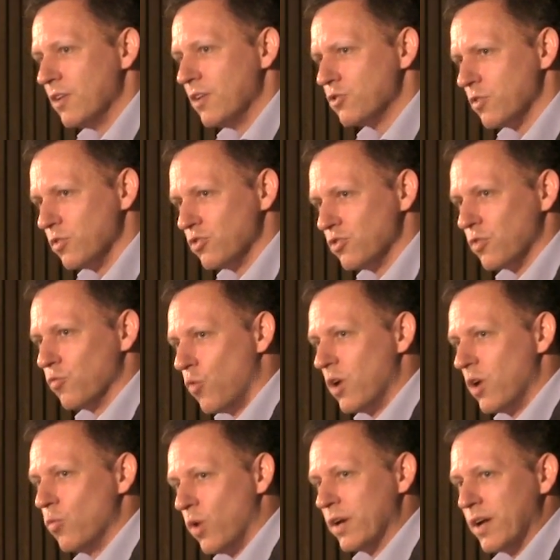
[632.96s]
Sort of
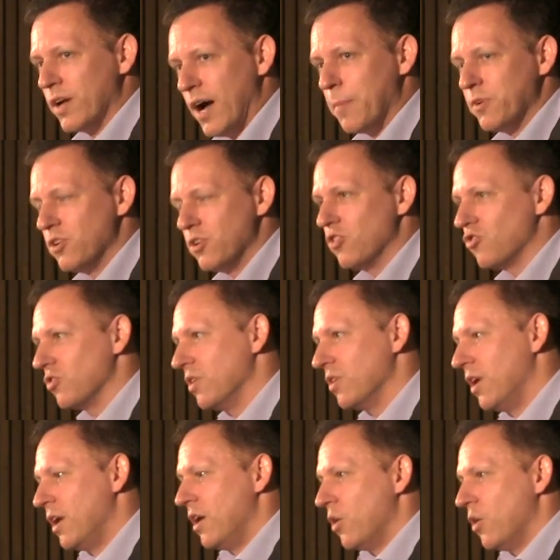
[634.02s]
won one competition,
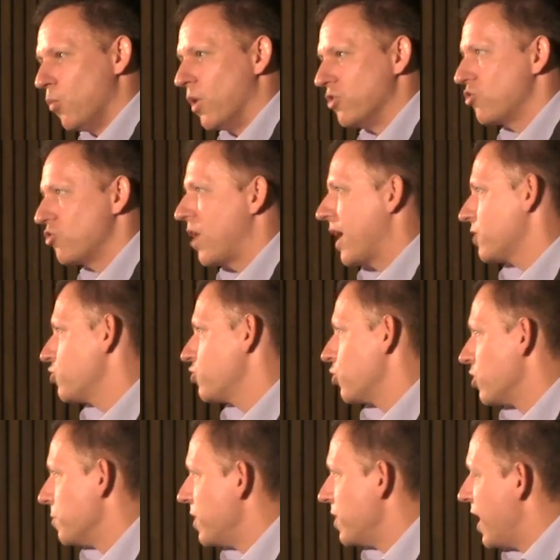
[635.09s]
one track
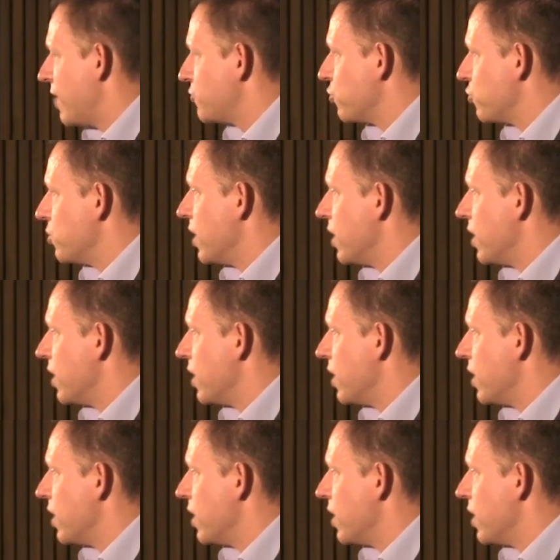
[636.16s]
tournament after